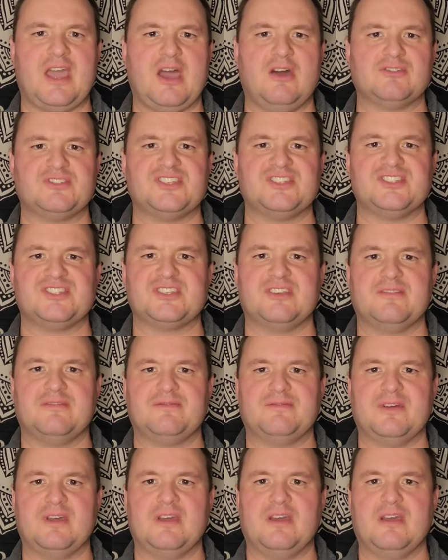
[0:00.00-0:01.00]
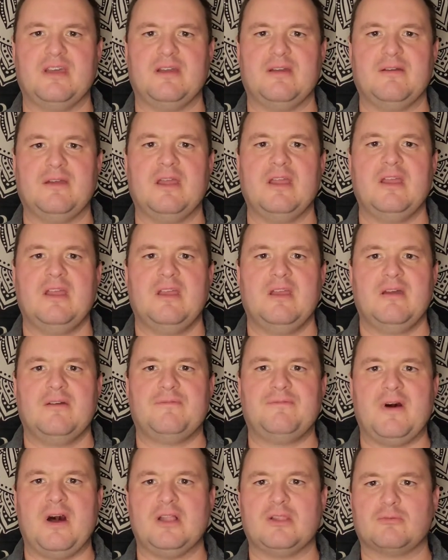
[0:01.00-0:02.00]
thousands, of
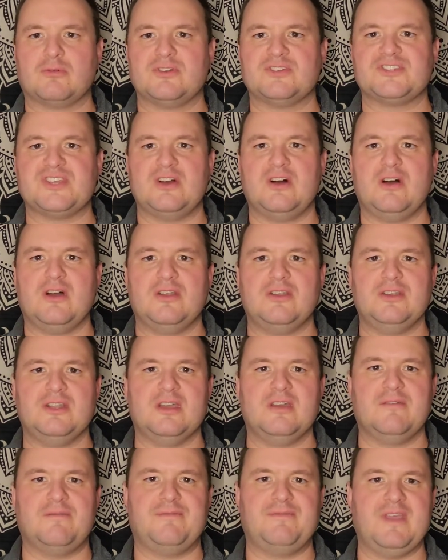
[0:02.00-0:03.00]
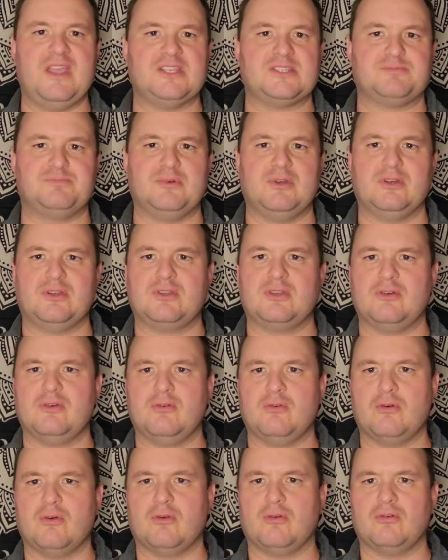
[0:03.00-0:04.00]
followers on
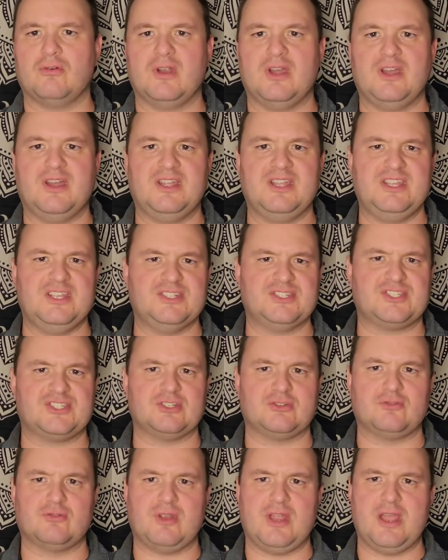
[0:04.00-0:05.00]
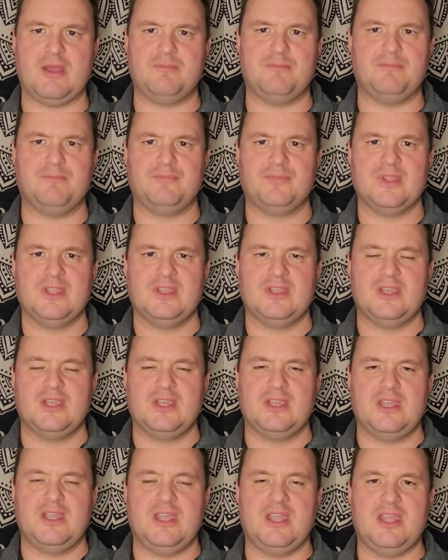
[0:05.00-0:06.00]
Facebook or Instagram.
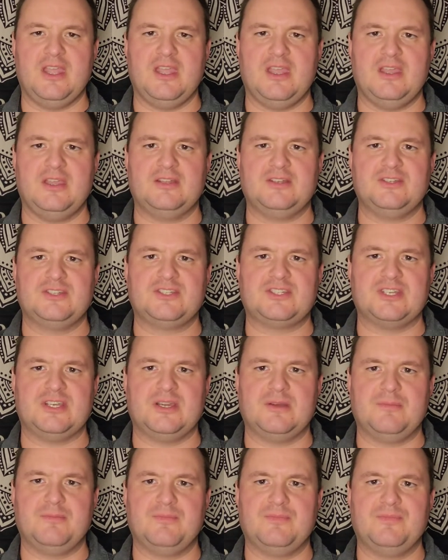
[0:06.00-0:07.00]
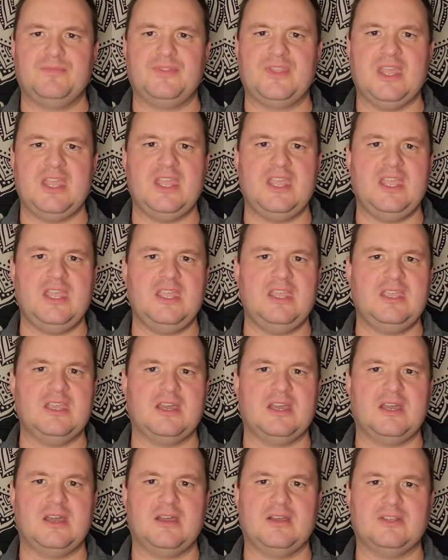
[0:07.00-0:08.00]
And um,
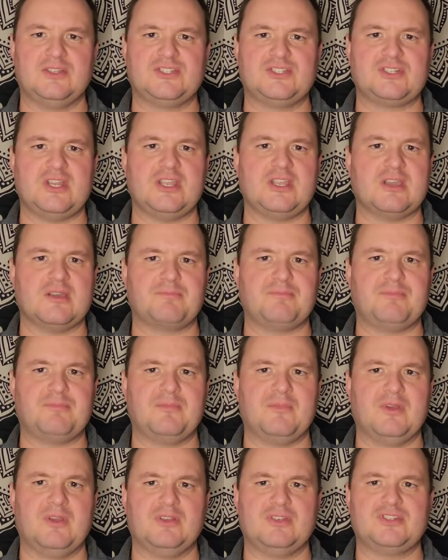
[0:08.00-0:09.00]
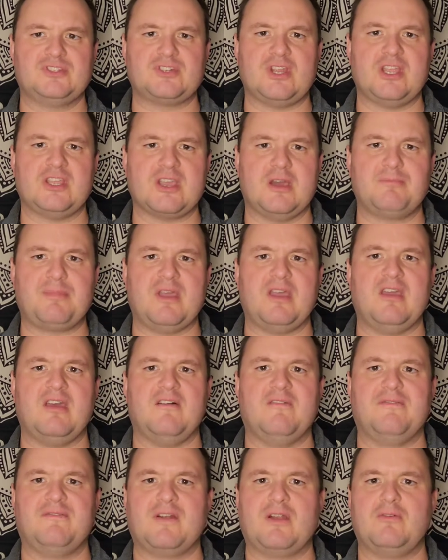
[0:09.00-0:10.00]
they strike, a, strike
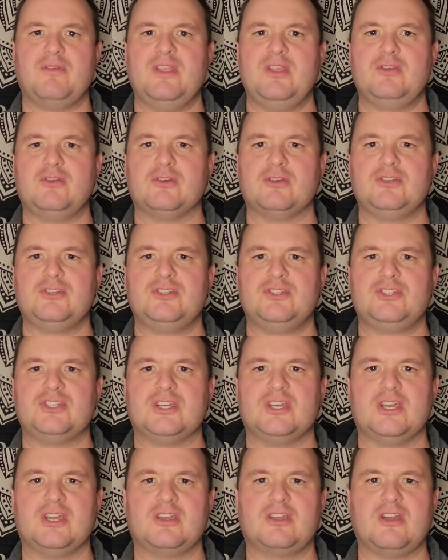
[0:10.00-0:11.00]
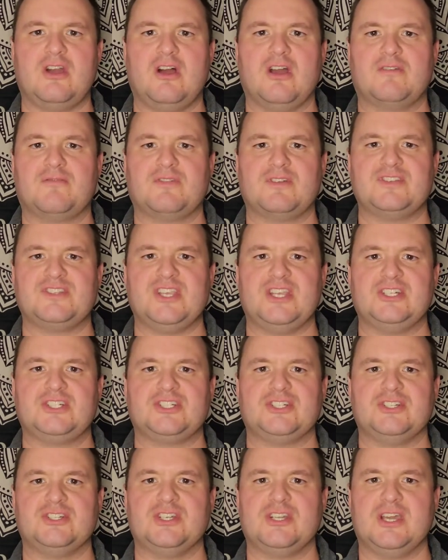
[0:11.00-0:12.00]
up a very good
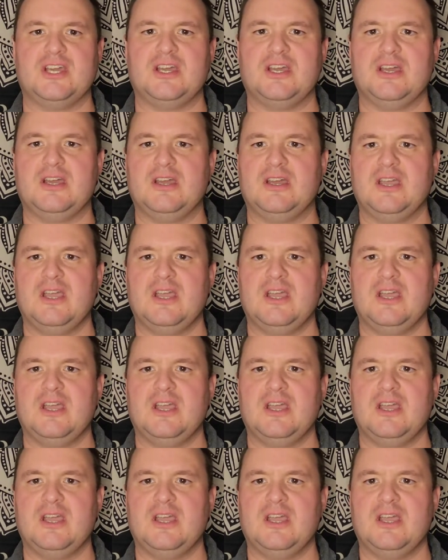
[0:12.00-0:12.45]
conversation